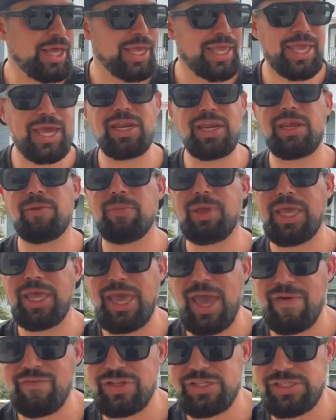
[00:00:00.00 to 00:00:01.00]
getting to meet
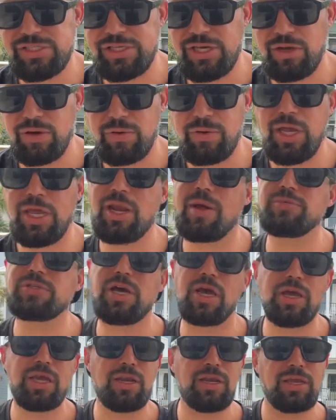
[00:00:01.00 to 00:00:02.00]
Kevin Still? And I'm
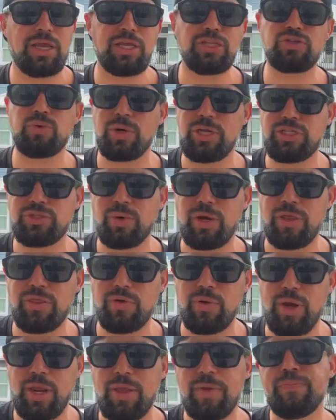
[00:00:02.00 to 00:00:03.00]
talking in
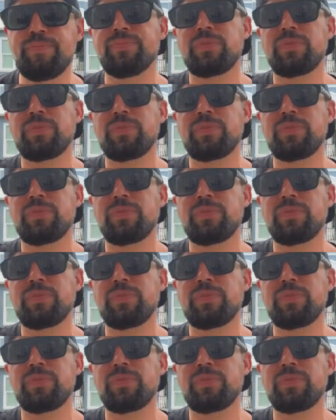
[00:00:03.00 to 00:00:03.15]
2023.